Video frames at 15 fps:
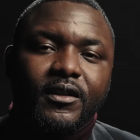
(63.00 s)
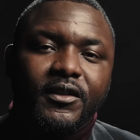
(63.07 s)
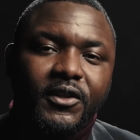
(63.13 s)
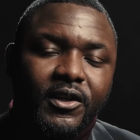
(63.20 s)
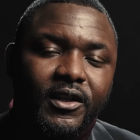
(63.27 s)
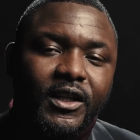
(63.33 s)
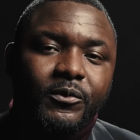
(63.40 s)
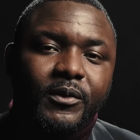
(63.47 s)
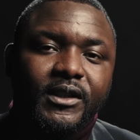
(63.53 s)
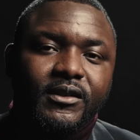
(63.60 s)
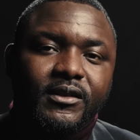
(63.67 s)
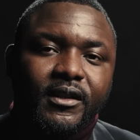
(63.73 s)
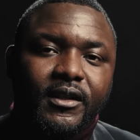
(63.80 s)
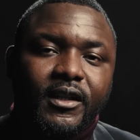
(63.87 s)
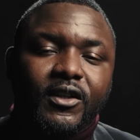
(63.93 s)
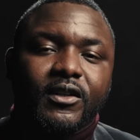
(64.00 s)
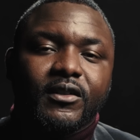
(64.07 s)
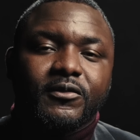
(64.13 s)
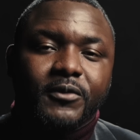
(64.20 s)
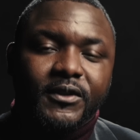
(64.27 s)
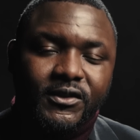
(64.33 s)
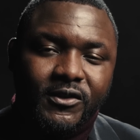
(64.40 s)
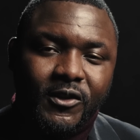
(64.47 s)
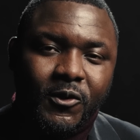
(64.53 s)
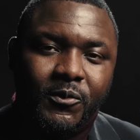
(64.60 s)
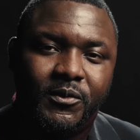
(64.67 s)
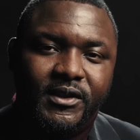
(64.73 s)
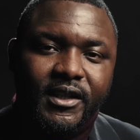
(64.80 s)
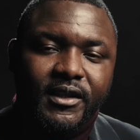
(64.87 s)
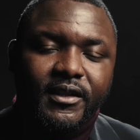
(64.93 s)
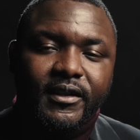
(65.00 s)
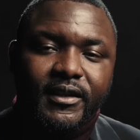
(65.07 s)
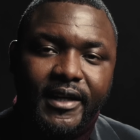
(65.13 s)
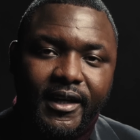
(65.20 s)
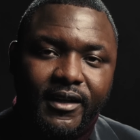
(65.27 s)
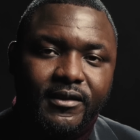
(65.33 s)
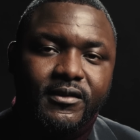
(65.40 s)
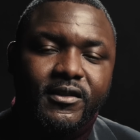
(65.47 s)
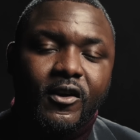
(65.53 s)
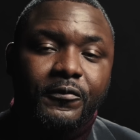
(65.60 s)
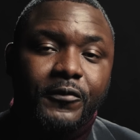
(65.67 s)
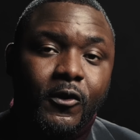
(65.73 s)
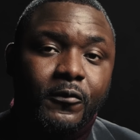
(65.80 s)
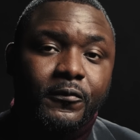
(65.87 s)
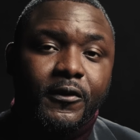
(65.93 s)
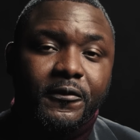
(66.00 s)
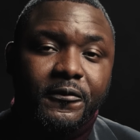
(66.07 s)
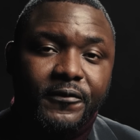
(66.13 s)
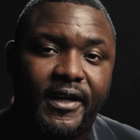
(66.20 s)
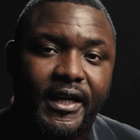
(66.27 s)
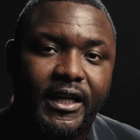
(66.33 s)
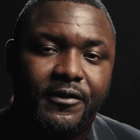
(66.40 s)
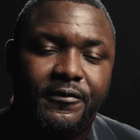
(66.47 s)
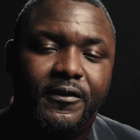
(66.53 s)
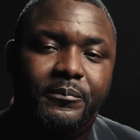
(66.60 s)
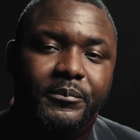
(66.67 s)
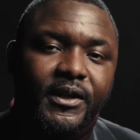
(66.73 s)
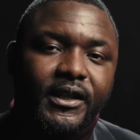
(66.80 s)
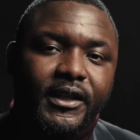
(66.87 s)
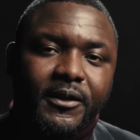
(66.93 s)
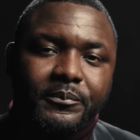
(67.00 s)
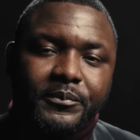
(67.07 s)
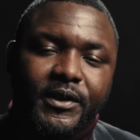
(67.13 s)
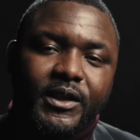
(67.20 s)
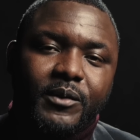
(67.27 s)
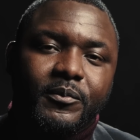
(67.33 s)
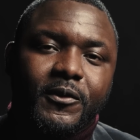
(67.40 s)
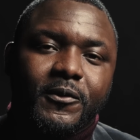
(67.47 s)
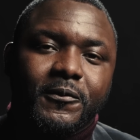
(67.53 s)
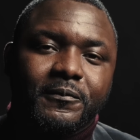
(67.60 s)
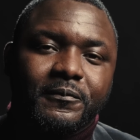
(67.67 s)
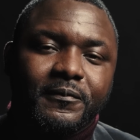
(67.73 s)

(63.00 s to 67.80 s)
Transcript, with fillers: A nuclear winter that could result in the death of over 5 billion people.